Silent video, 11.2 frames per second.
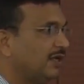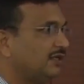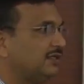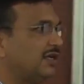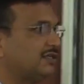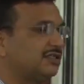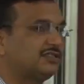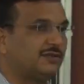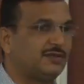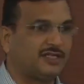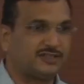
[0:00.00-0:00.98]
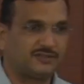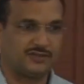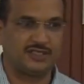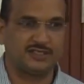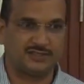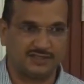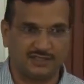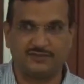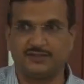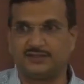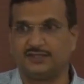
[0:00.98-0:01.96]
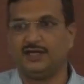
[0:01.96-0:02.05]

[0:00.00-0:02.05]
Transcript: The customer has to get a service.